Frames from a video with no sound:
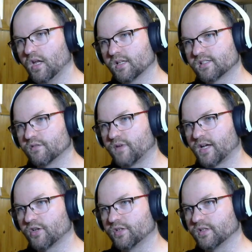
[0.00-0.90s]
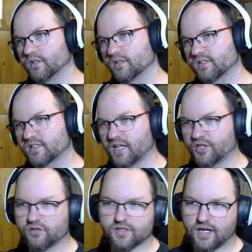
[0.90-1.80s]
it's divided in
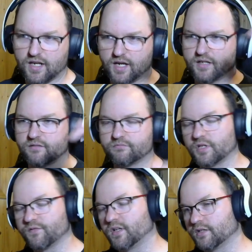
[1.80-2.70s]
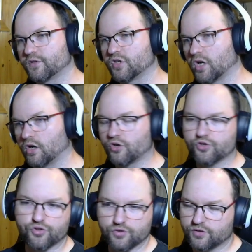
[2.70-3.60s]
sections. I like giving different
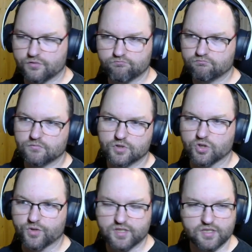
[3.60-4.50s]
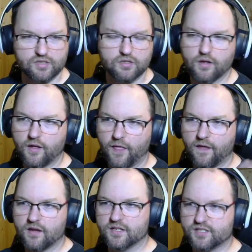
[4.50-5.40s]
colors just so it's
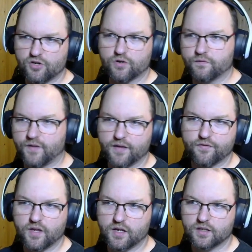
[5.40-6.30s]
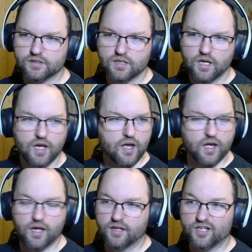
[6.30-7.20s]
easier to find things.
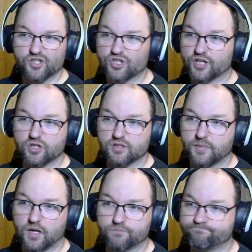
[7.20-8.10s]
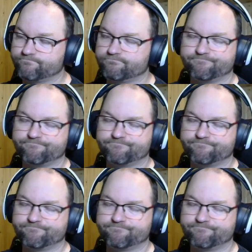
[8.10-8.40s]
And there's sections about